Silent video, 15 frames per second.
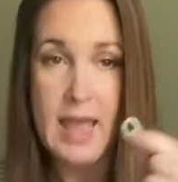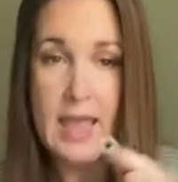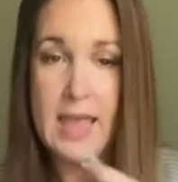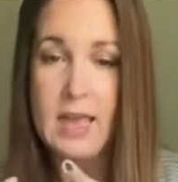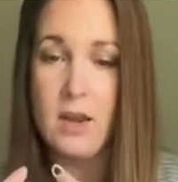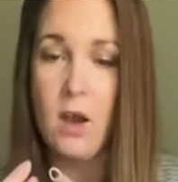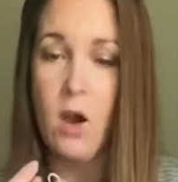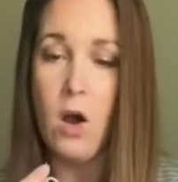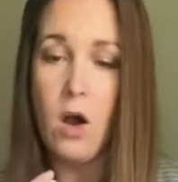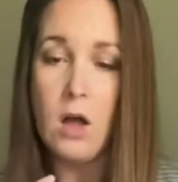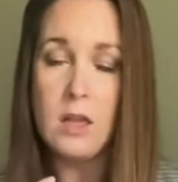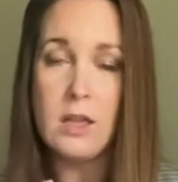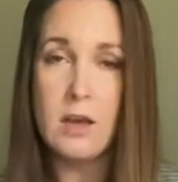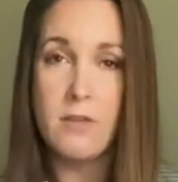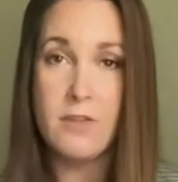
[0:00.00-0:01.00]
And
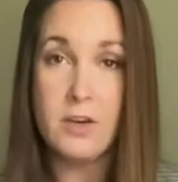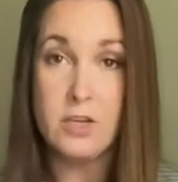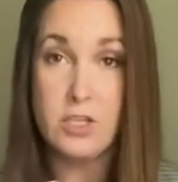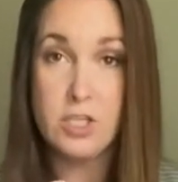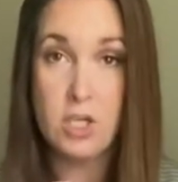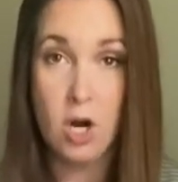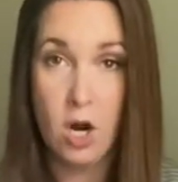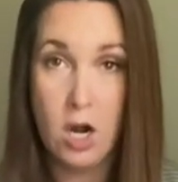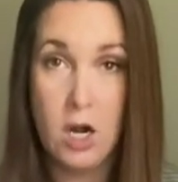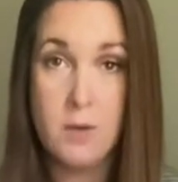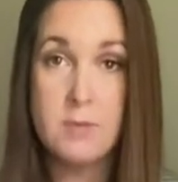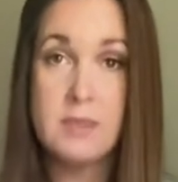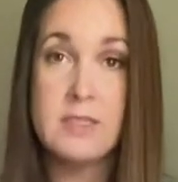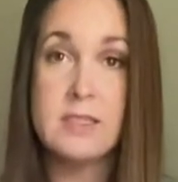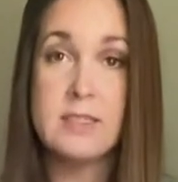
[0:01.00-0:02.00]
all of your
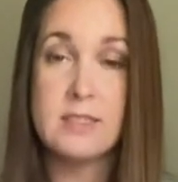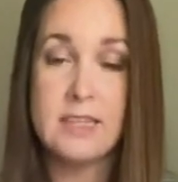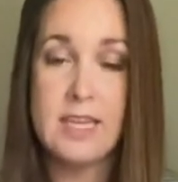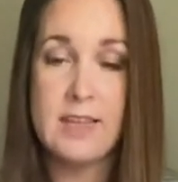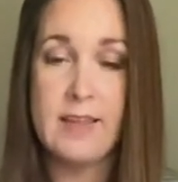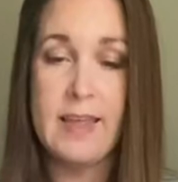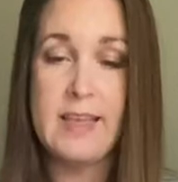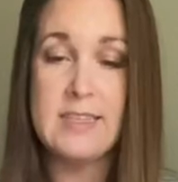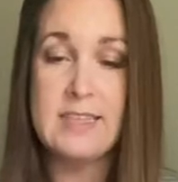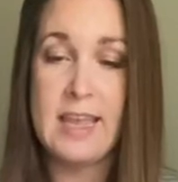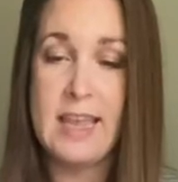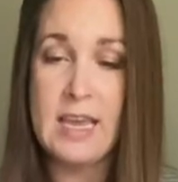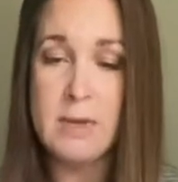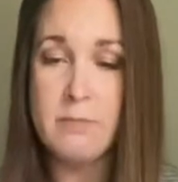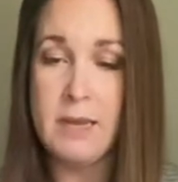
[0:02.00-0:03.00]
charms, C-links,
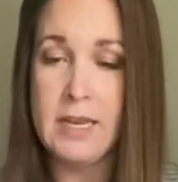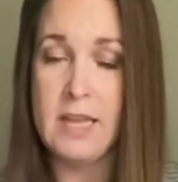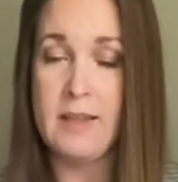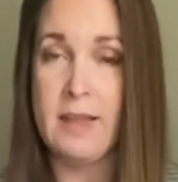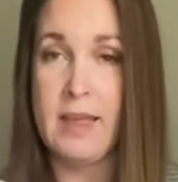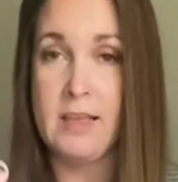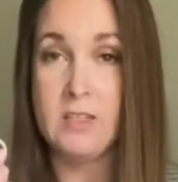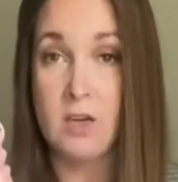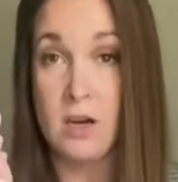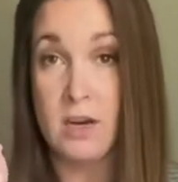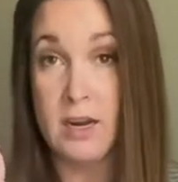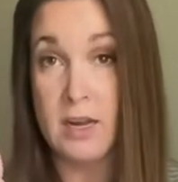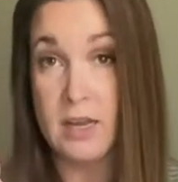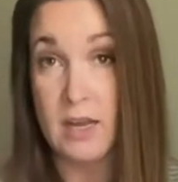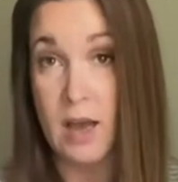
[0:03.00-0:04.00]
and mini links are
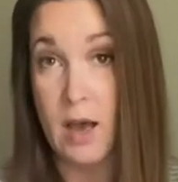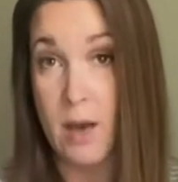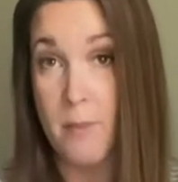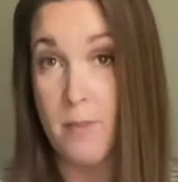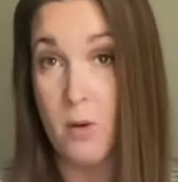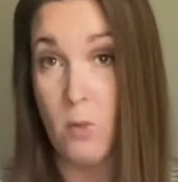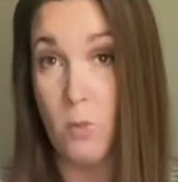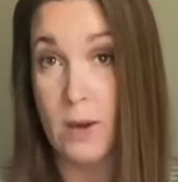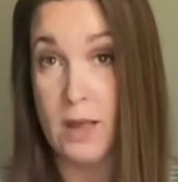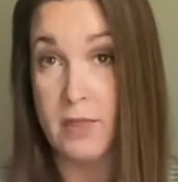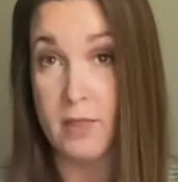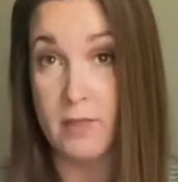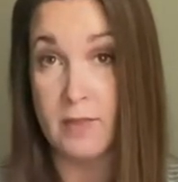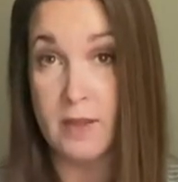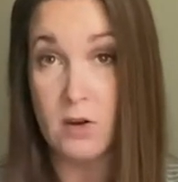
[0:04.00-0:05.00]
gonna come
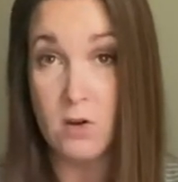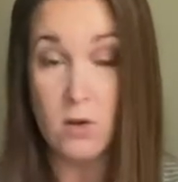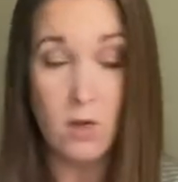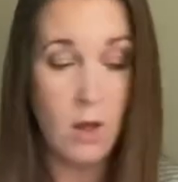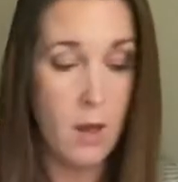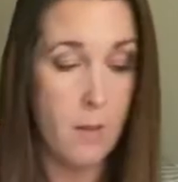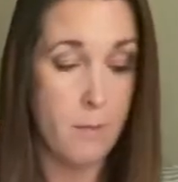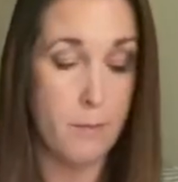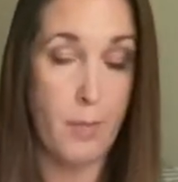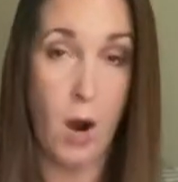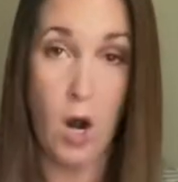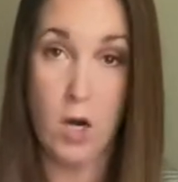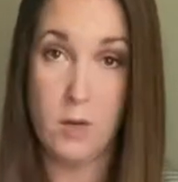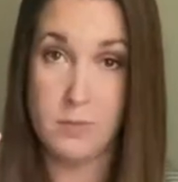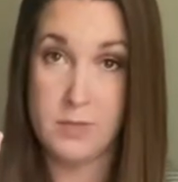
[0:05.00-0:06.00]
with little
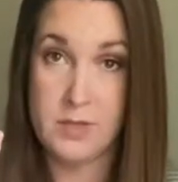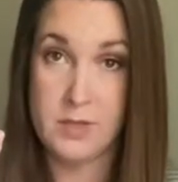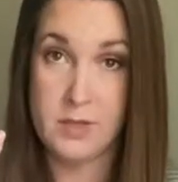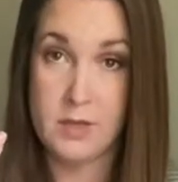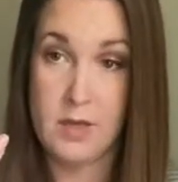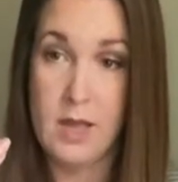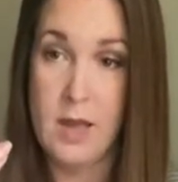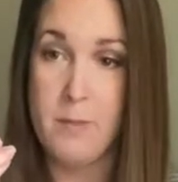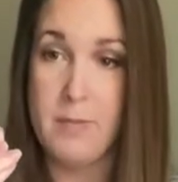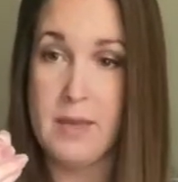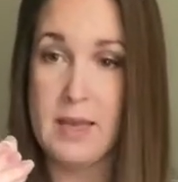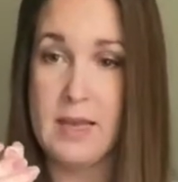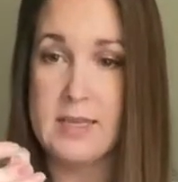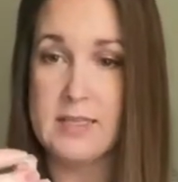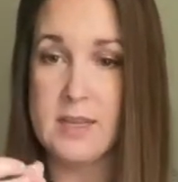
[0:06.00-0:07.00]
barbs
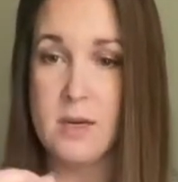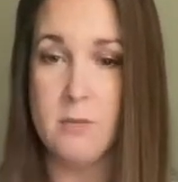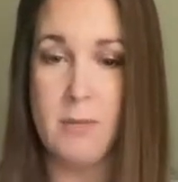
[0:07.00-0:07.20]
because they're